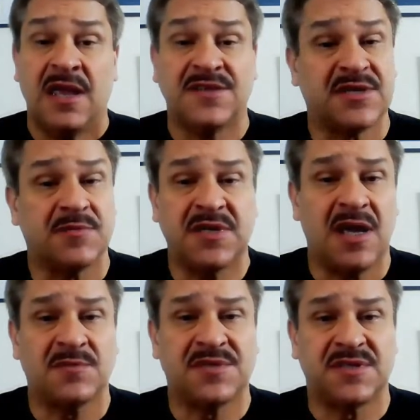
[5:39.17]
And
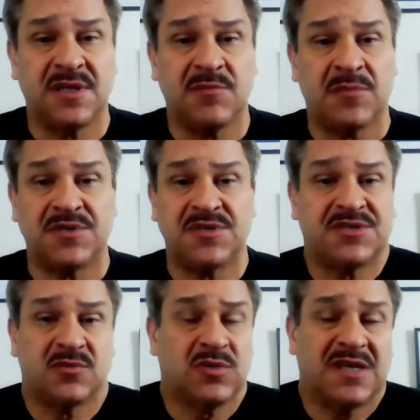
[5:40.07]
sometimes a team member
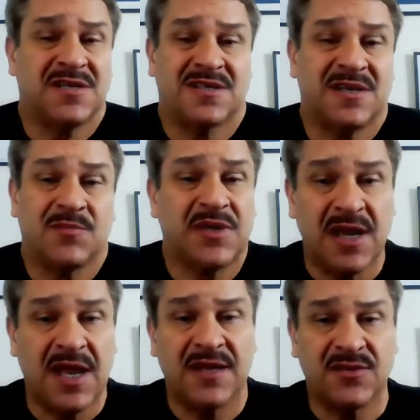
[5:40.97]
just says, well, that's not something I
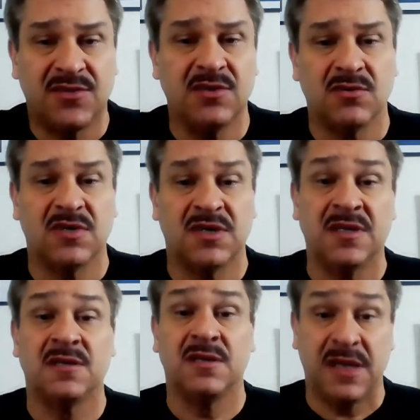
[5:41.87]
like to do. And
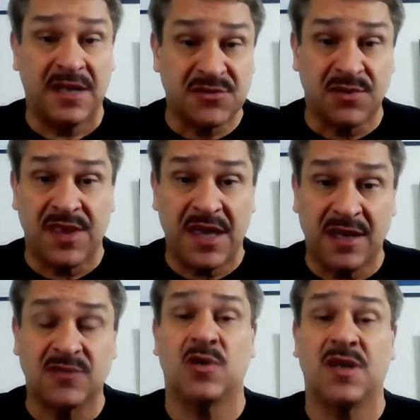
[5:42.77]
then the answer to that
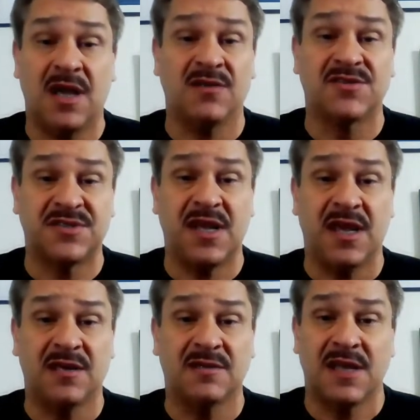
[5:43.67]
is, well, I
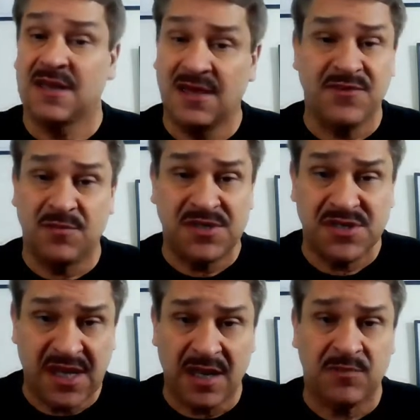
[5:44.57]
understand. I love you, but
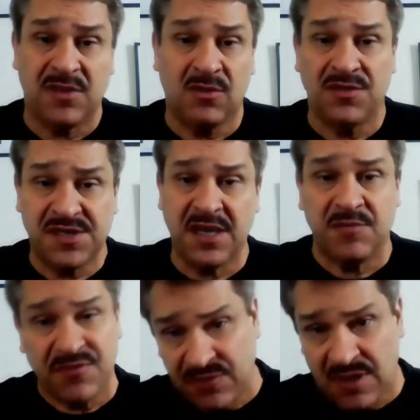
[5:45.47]
you can't be on the
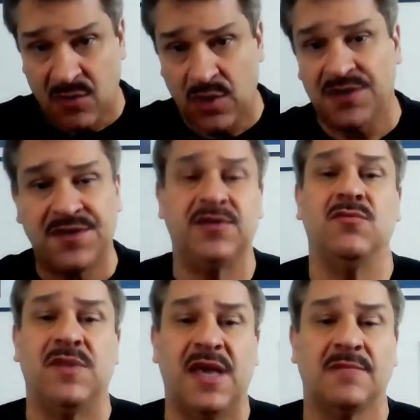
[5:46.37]
team if you're not willing to
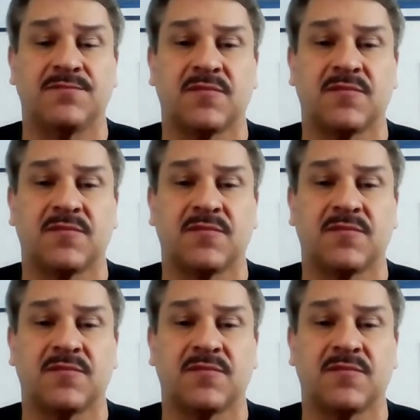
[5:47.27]
do that.